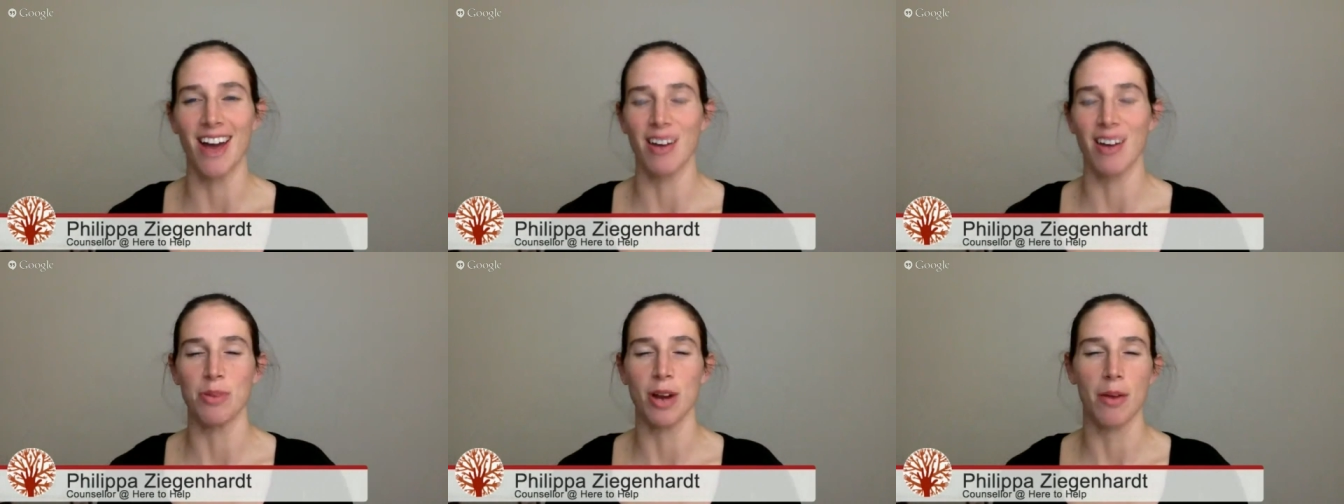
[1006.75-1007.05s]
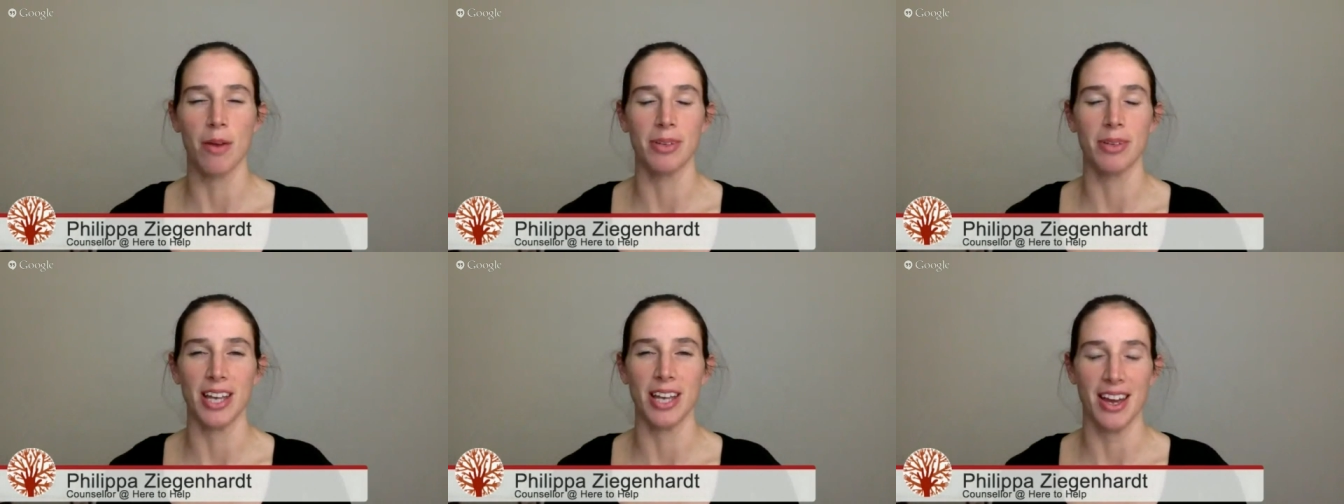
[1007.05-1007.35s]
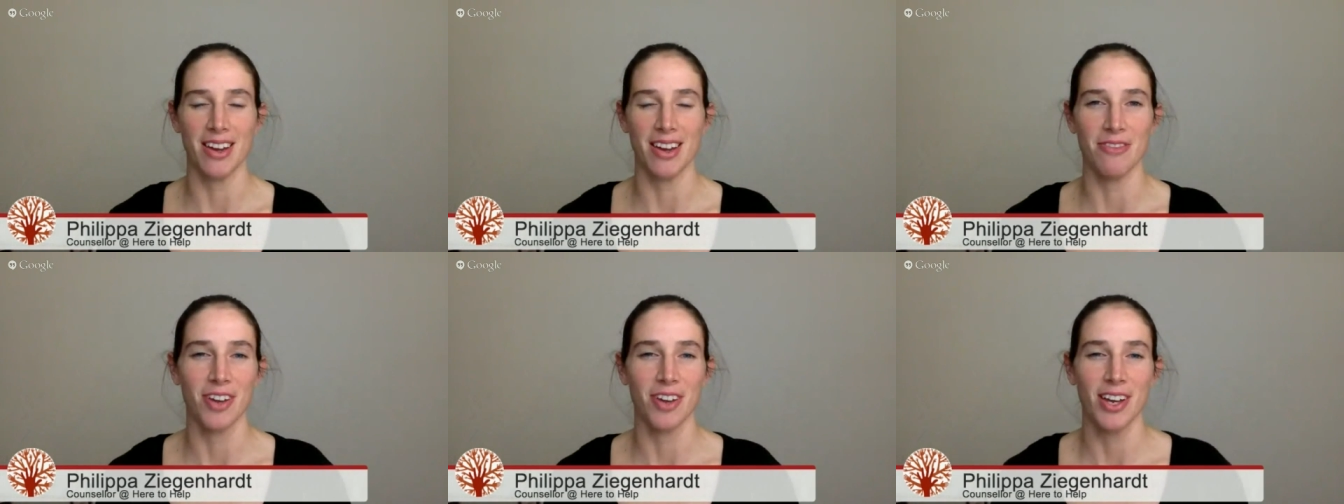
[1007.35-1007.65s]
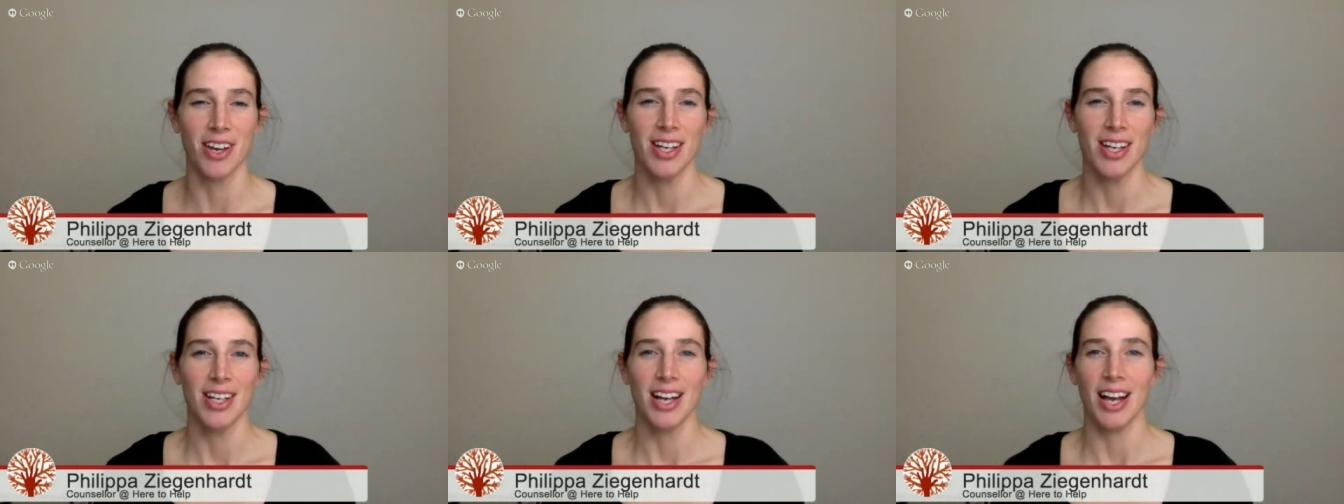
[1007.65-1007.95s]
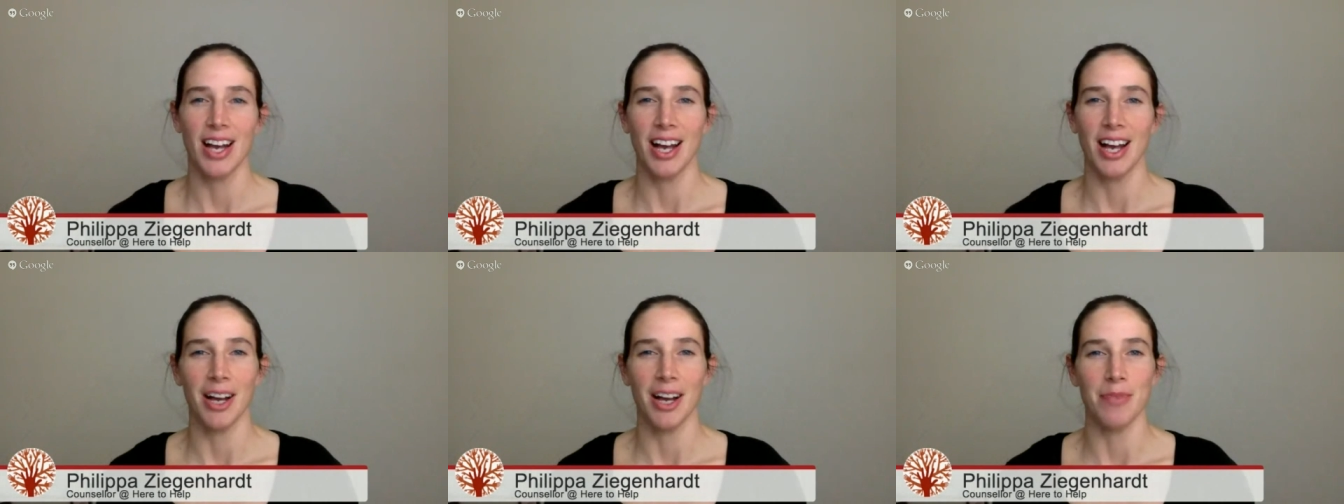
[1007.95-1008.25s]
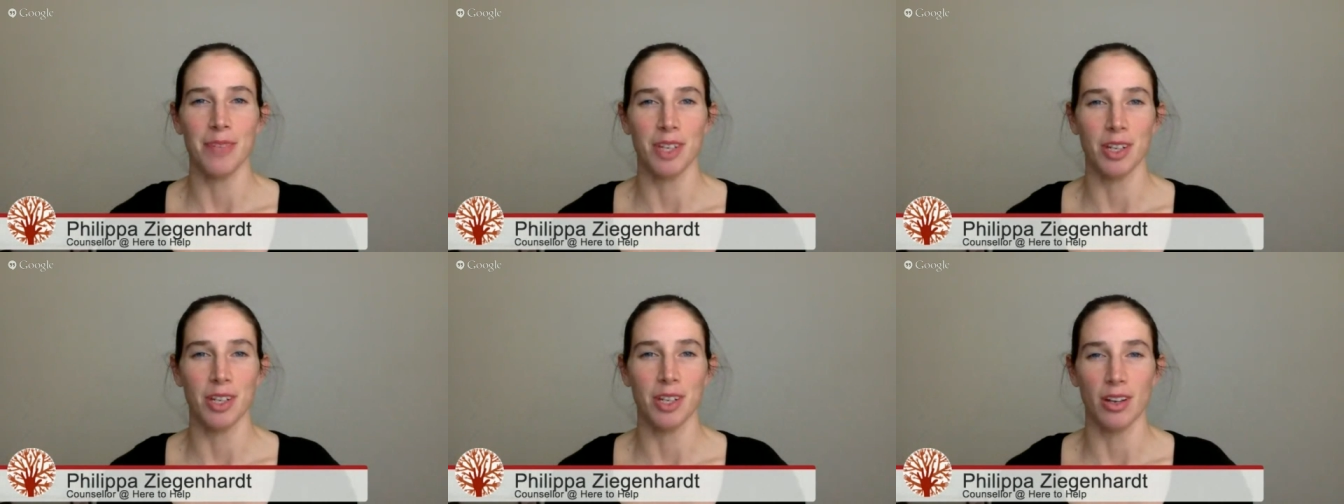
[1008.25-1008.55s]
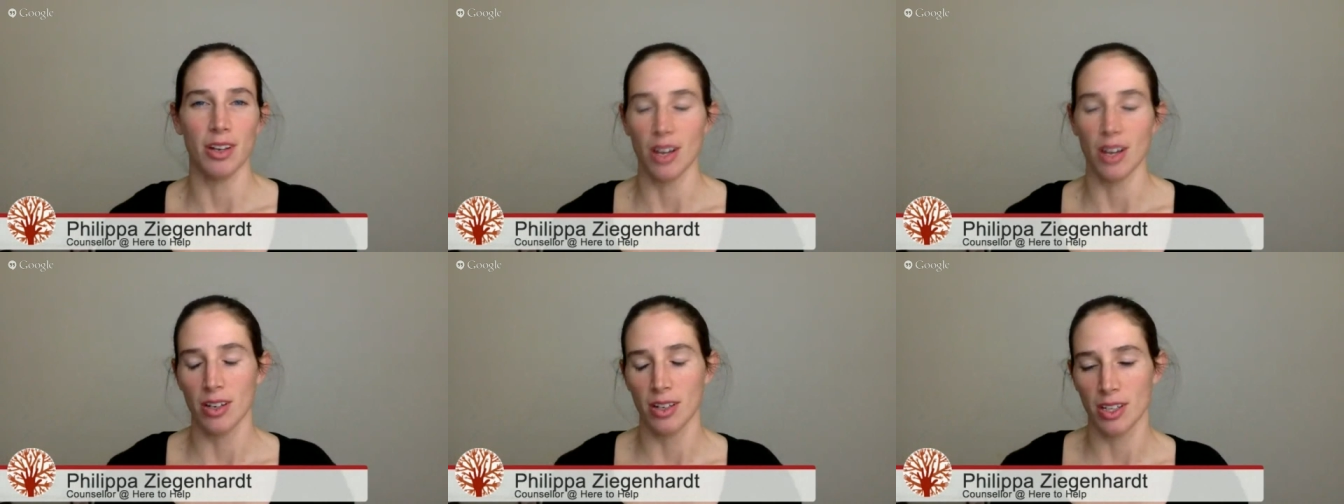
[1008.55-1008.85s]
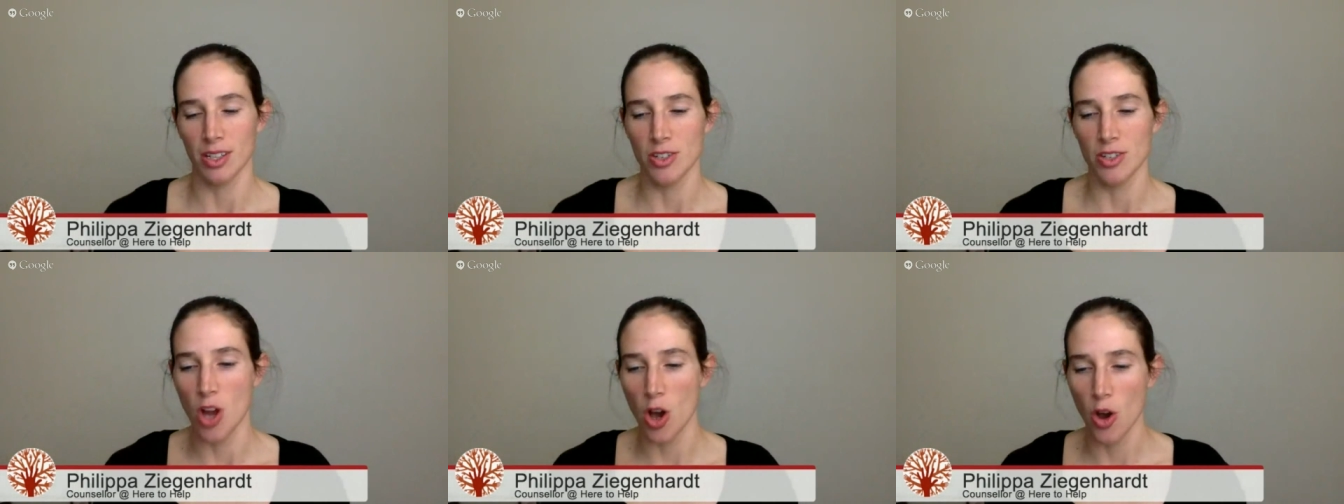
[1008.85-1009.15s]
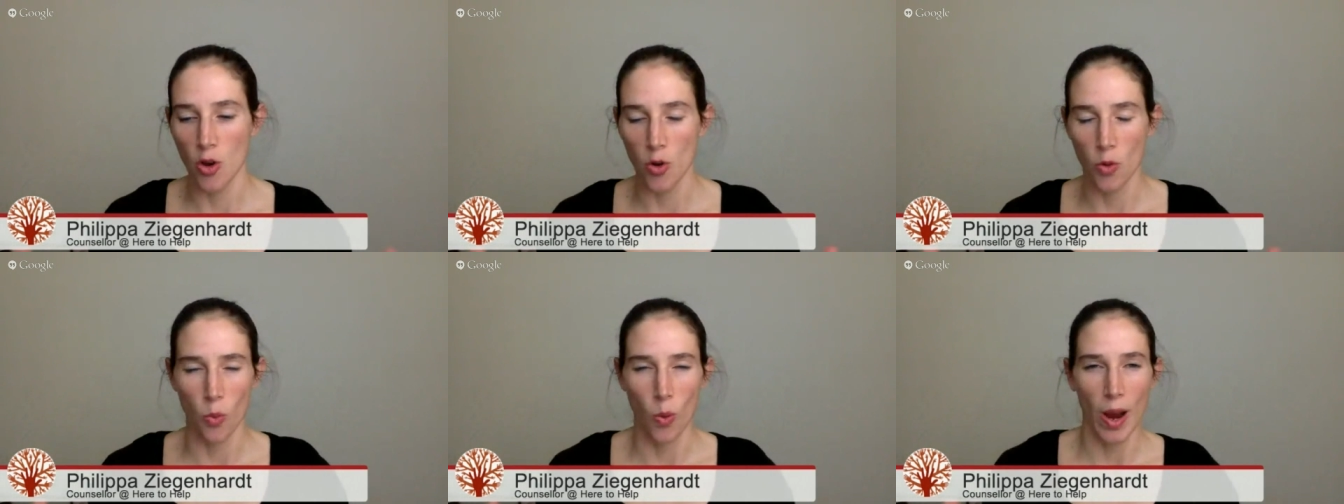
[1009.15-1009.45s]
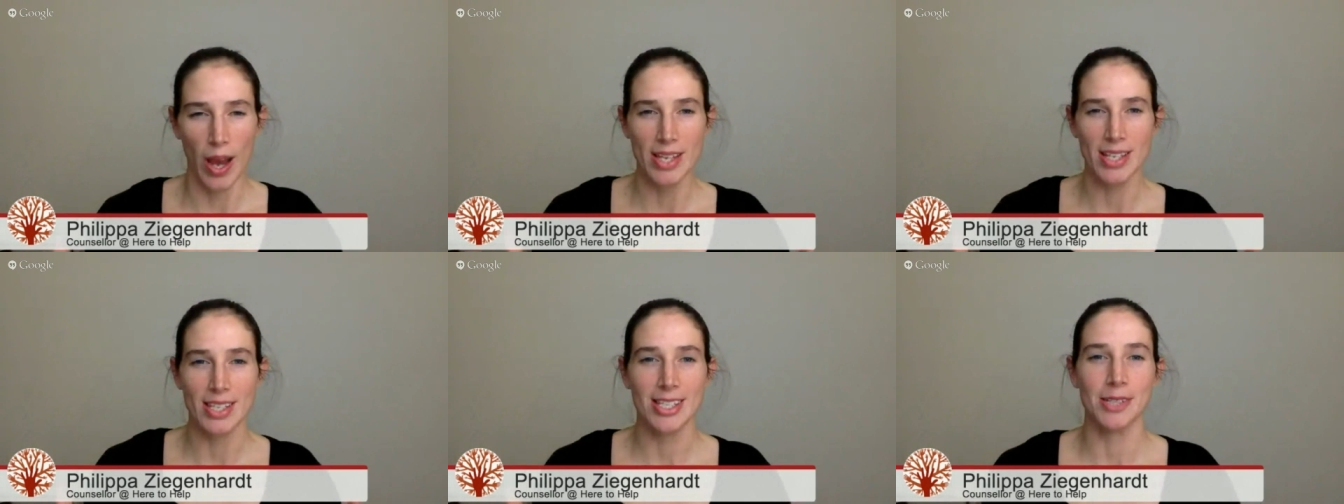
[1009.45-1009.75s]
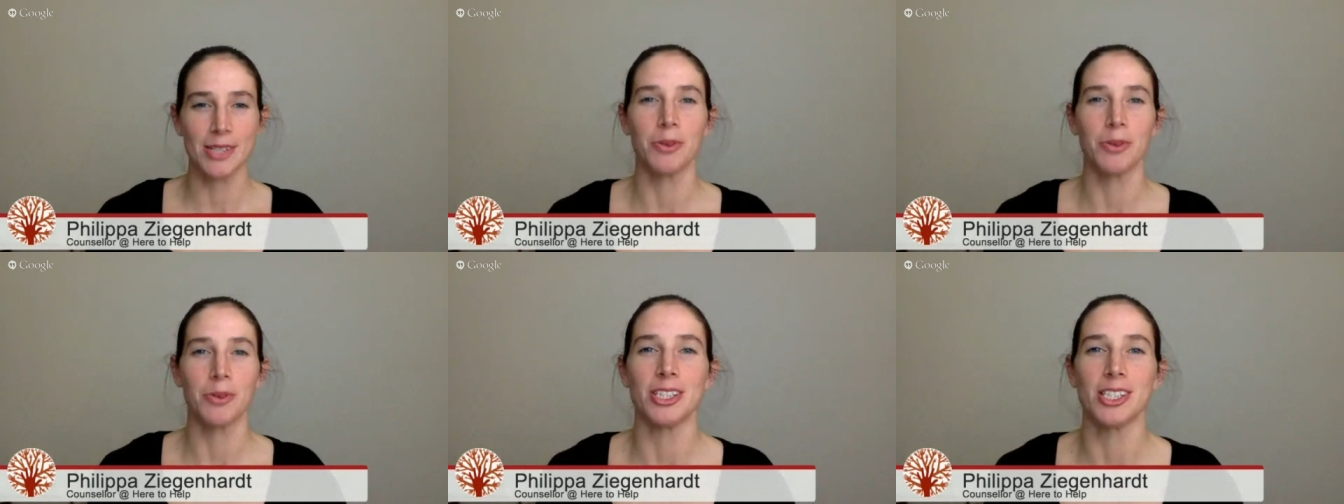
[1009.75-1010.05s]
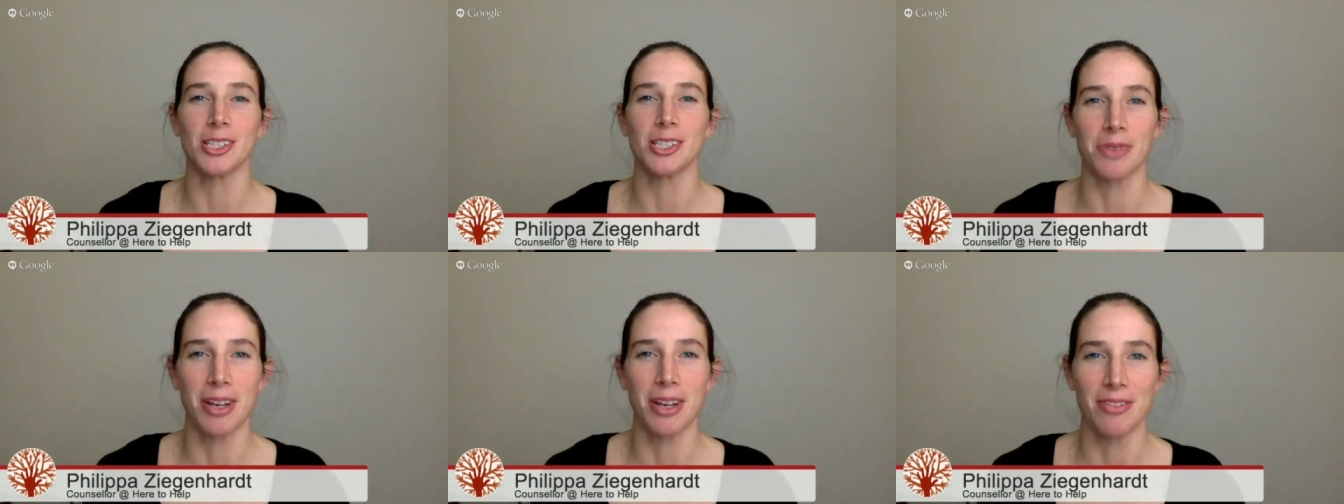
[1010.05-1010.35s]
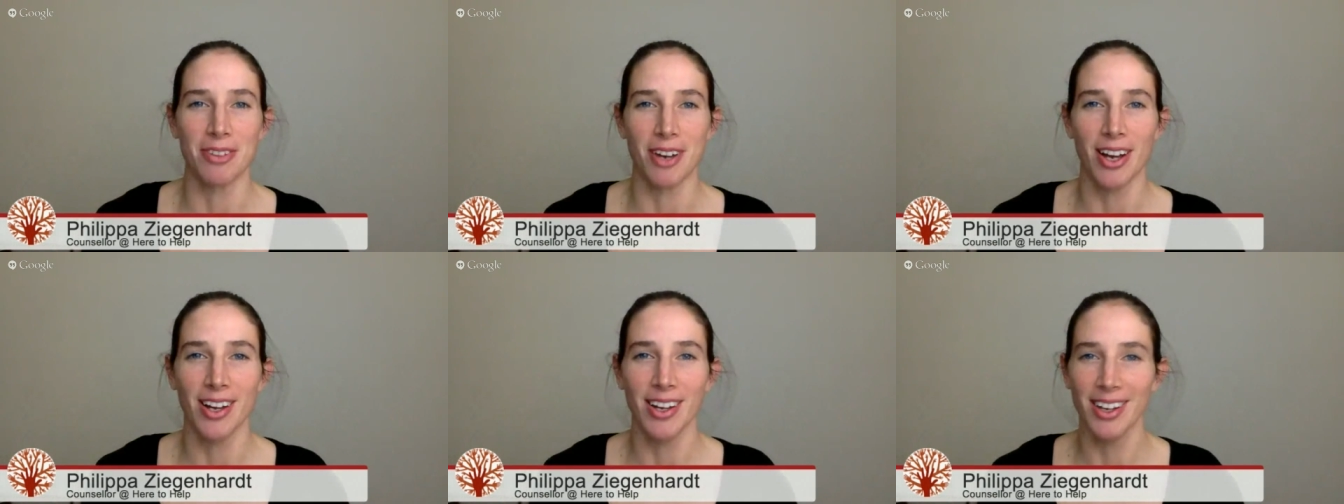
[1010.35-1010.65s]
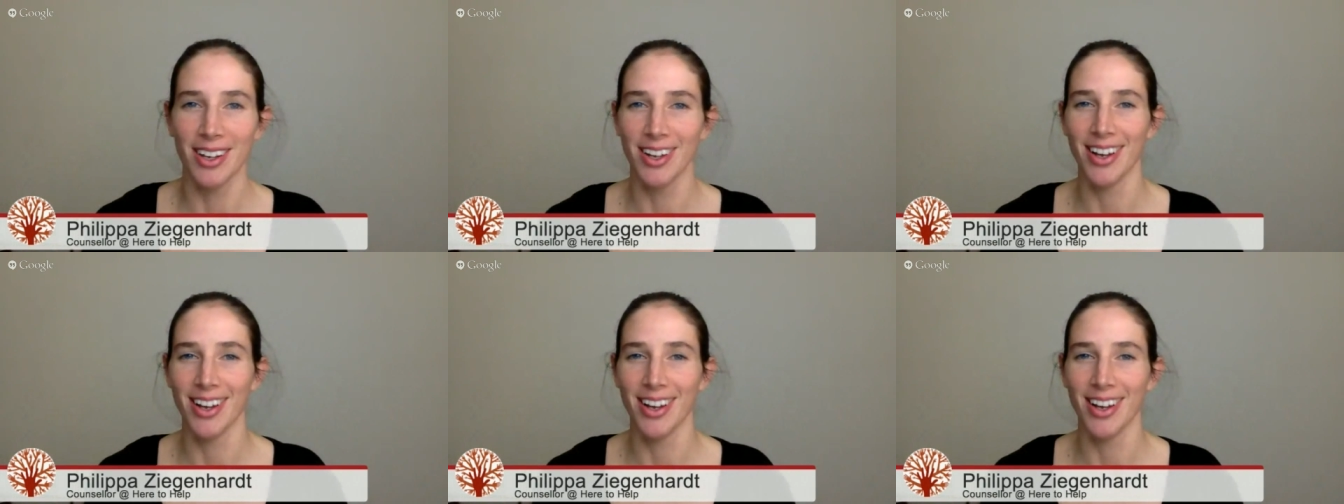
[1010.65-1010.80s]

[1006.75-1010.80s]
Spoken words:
I'd probably have, you know, no waist whatsoever,